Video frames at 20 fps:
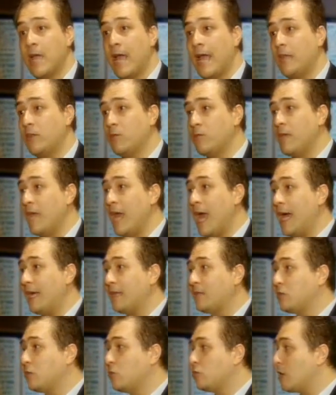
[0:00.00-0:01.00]
and we
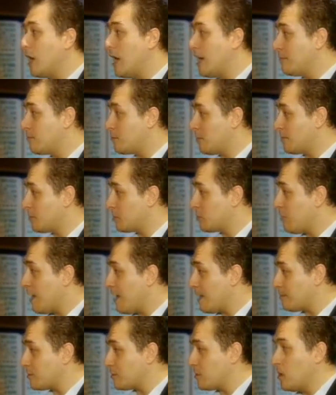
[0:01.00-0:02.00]
had two types of
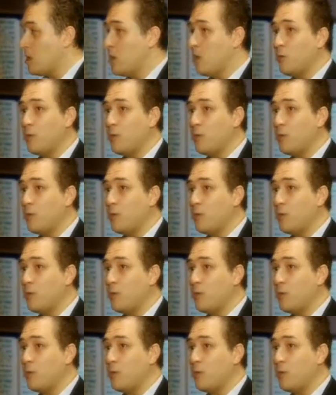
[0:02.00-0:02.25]
scribes.